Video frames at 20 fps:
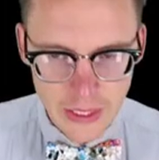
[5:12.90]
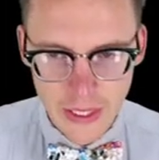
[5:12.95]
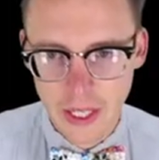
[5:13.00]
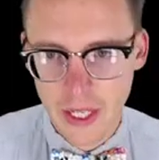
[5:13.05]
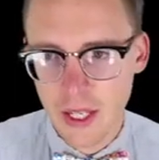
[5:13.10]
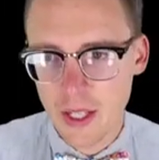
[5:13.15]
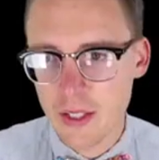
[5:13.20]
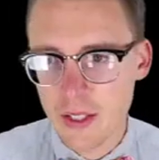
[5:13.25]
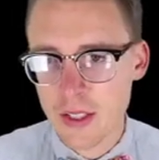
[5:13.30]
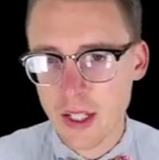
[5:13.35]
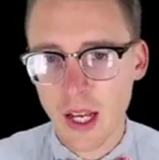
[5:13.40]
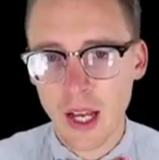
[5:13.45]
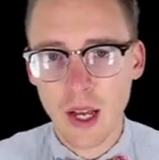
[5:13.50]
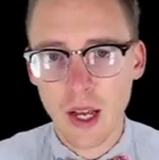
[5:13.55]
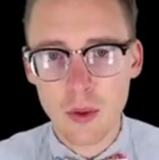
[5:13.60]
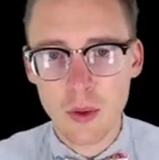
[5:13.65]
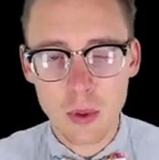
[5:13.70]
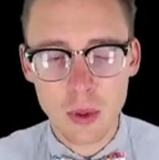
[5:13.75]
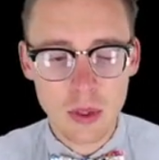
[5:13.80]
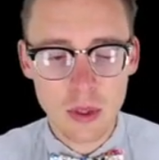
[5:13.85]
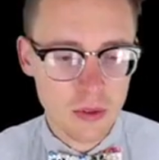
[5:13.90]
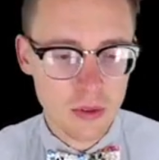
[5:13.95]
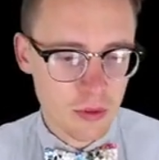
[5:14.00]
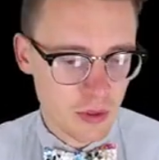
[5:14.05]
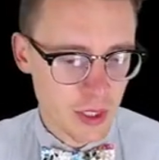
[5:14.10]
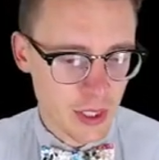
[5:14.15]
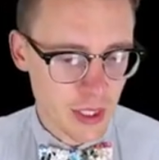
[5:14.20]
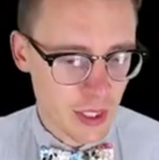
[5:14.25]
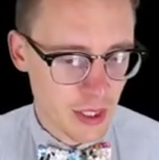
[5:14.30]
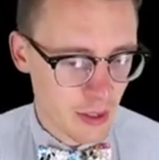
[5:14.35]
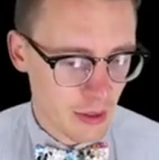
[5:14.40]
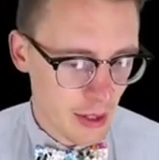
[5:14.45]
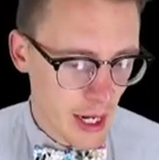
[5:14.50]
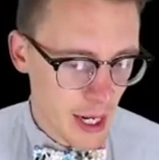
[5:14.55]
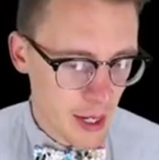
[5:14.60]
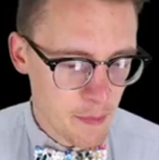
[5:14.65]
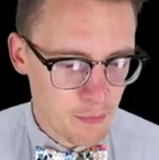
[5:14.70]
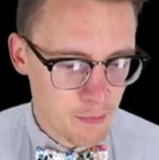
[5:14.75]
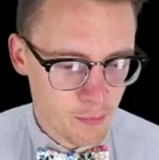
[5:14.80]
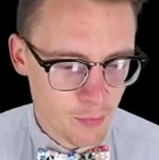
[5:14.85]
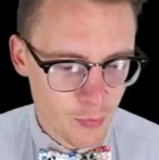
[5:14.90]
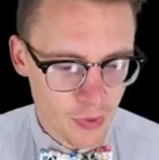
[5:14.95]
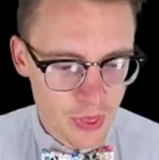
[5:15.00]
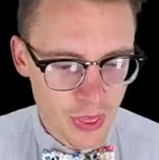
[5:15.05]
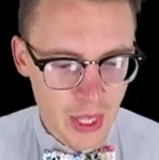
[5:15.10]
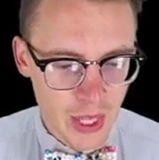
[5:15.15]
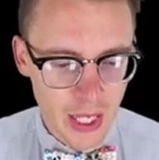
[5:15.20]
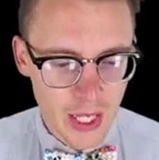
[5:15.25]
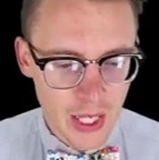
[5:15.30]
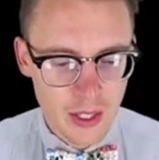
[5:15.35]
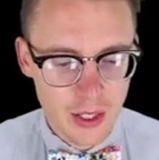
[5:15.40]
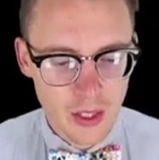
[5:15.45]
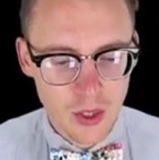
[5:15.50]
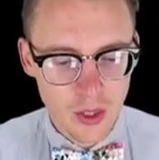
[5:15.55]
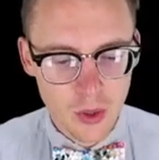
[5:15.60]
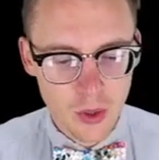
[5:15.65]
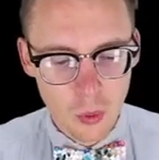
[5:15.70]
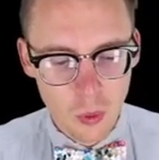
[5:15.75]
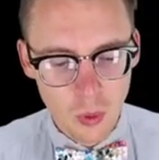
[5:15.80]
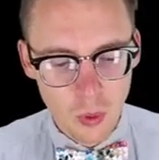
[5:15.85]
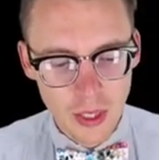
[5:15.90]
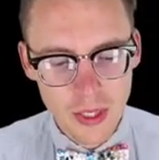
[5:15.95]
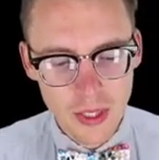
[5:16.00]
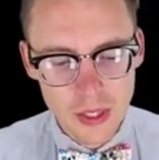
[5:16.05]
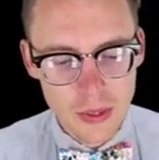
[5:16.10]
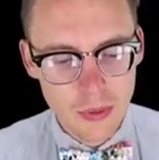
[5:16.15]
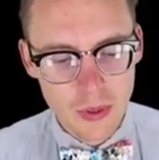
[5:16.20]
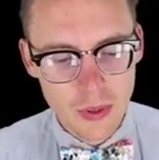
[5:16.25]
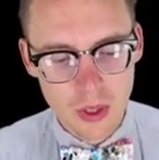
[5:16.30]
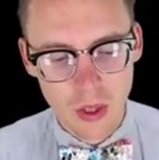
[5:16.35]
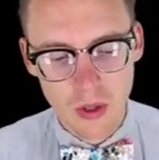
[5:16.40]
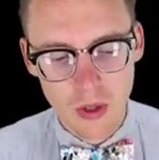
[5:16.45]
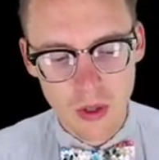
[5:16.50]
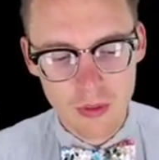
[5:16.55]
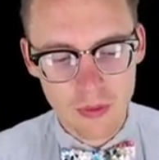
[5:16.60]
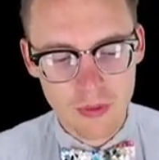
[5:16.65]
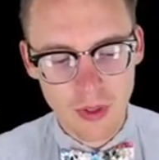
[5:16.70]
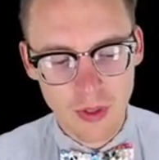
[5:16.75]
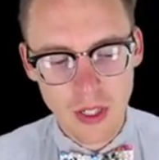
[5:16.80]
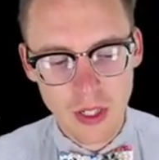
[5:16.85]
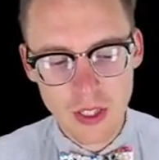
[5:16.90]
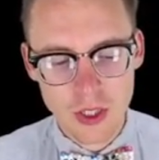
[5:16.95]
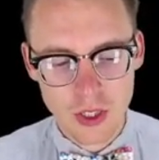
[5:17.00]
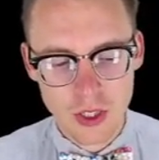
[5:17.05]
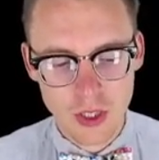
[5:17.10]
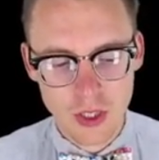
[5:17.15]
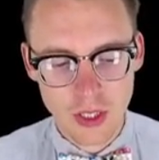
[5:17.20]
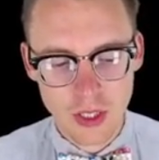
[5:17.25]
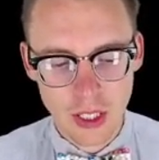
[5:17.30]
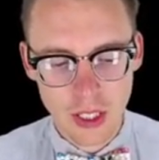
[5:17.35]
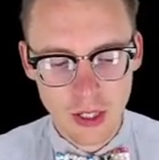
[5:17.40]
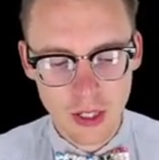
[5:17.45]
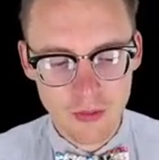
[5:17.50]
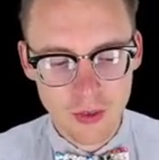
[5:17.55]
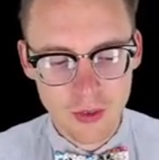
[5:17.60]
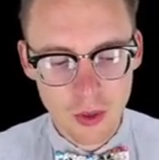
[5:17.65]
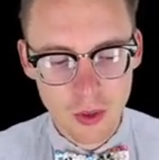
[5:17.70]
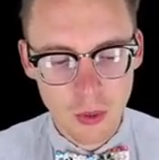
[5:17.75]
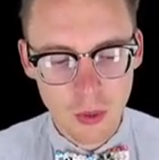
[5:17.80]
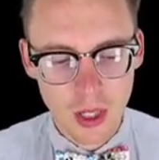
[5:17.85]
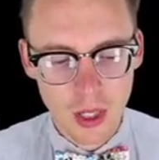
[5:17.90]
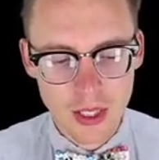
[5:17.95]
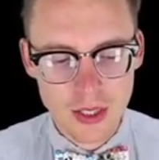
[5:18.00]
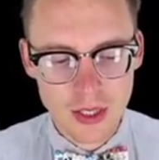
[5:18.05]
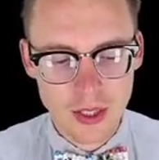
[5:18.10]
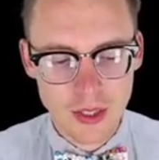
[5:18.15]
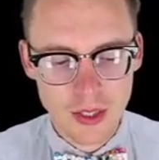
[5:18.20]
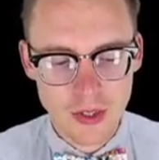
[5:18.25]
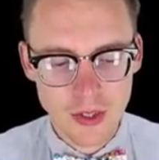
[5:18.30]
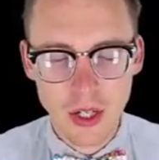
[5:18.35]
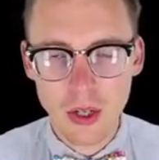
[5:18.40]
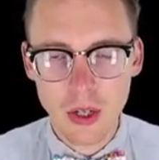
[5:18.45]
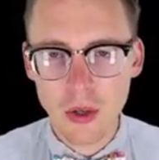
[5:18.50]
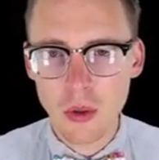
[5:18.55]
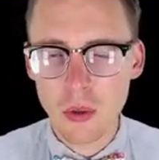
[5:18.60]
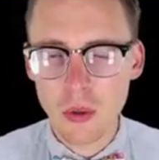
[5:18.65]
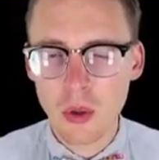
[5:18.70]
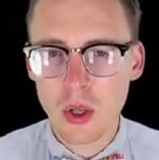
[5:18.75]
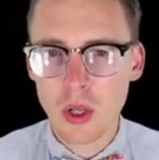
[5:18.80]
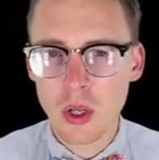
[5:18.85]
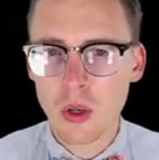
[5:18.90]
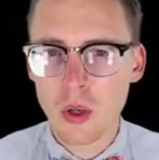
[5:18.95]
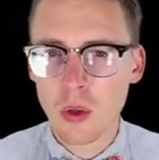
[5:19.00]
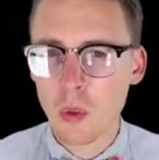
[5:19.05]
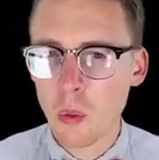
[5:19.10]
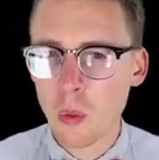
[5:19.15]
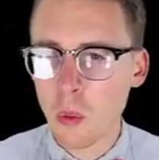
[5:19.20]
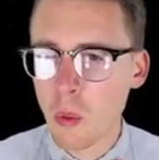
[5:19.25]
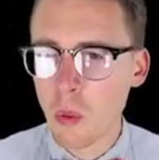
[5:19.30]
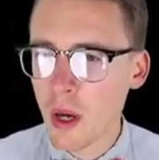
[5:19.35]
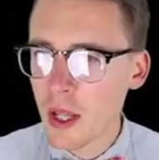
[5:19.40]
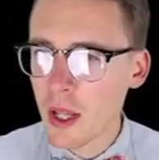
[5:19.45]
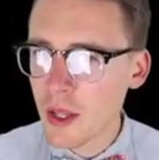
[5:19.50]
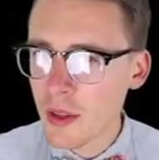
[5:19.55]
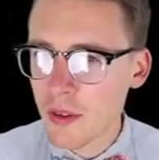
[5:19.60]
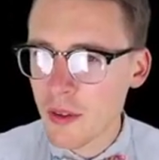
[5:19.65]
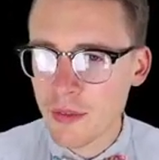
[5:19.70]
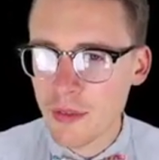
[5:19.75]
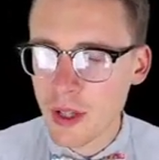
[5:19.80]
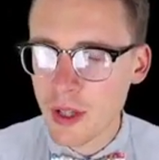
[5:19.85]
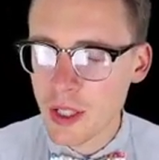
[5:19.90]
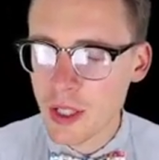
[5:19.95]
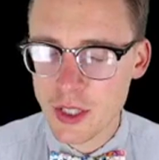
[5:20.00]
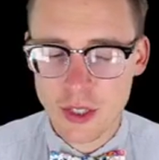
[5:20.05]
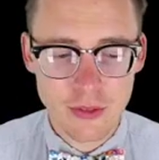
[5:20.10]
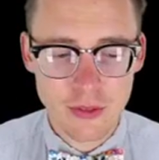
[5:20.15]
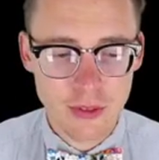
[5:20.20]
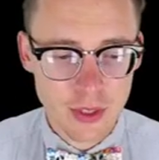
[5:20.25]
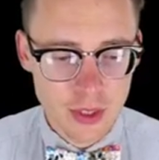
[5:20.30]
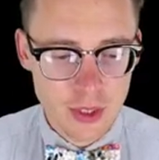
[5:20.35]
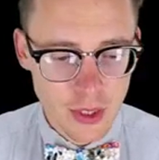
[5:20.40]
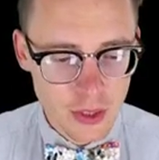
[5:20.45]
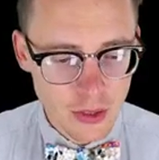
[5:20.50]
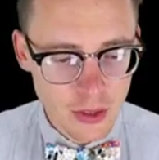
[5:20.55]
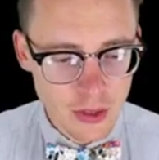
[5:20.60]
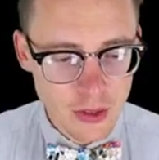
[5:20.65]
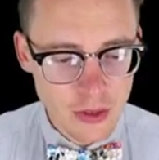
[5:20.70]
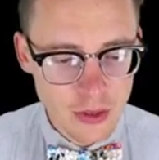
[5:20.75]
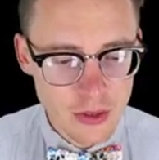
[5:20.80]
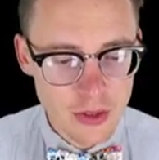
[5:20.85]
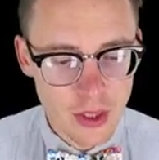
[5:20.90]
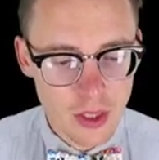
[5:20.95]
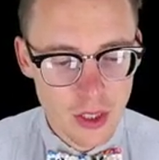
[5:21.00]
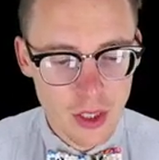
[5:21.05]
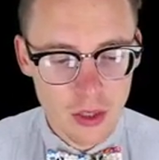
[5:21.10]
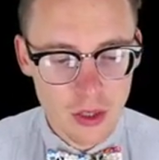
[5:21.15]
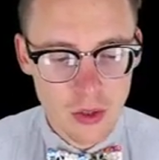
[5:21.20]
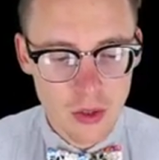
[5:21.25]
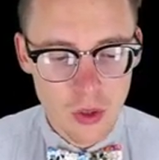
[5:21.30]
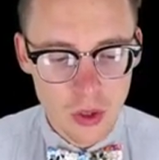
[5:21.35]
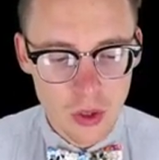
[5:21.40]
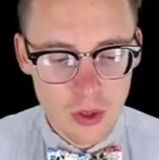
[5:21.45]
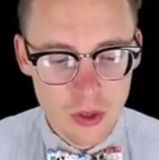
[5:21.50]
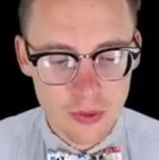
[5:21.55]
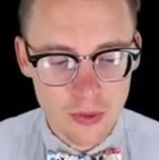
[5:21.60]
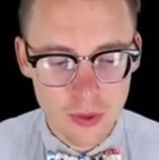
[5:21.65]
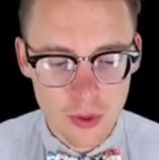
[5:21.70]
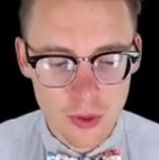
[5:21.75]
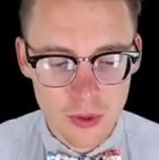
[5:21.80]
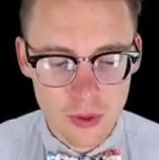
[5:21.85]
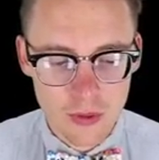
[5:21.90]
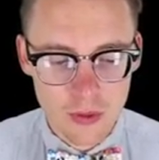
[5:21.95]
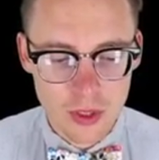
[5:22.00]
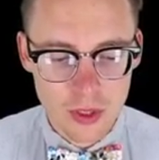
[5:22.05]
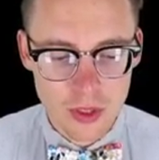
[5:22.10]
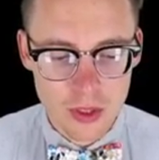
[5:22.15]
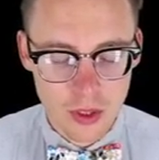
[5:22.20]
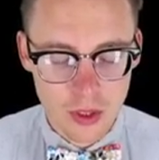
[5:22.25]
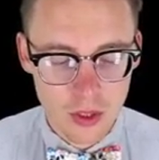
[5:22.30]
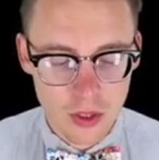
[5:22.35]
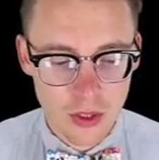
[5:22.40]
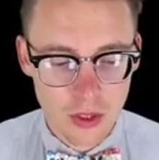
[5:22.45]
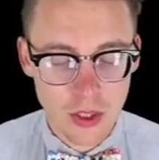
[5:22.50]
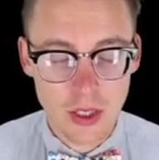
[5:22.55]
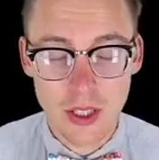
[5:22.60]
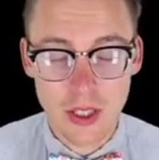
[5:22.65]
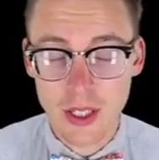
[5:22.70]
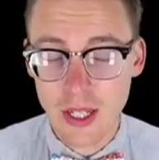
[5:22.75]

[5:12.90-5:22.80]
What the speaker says: And I will reiterate that when you call function, if you're wanting to know what the function returns, look for return.